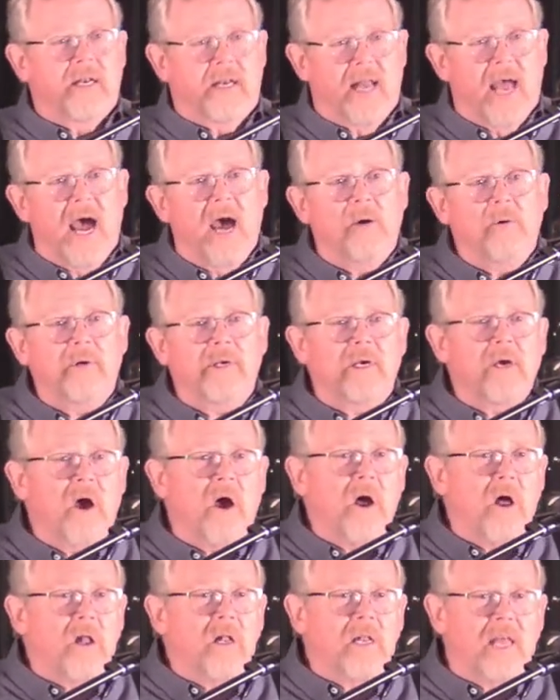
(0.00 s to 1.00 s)
Now we
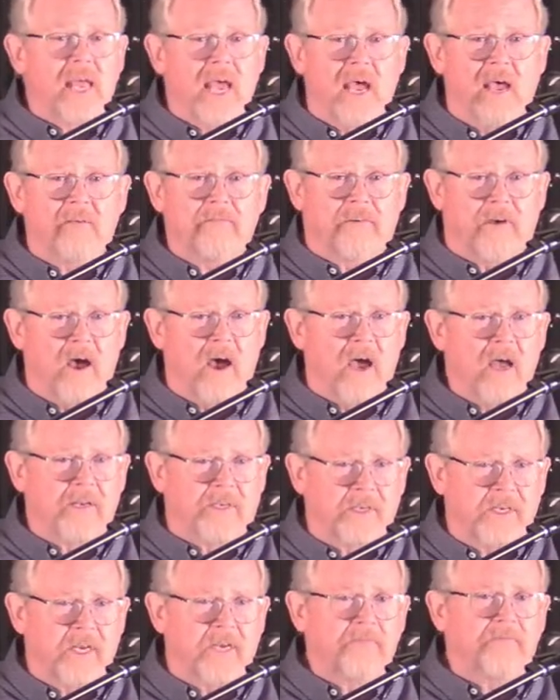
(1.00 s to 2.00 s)
all have our
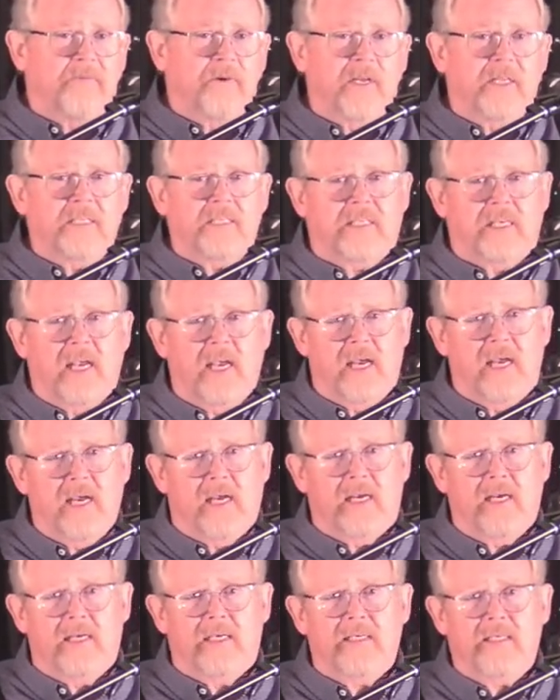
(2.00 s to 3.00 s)

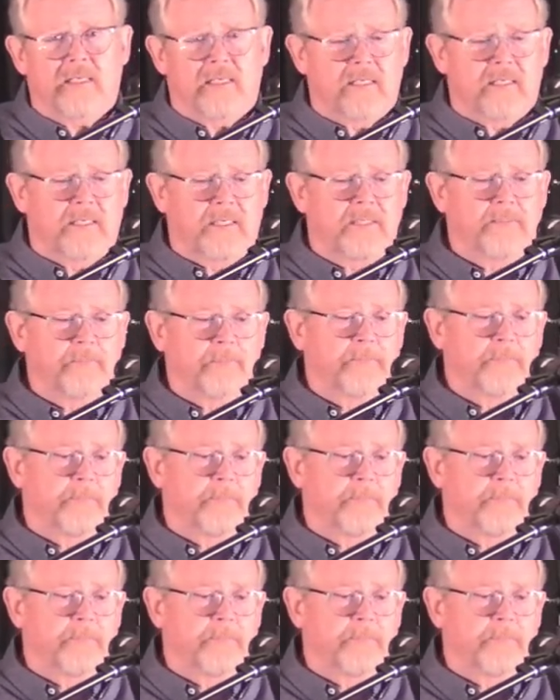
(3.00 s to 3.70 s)
differences,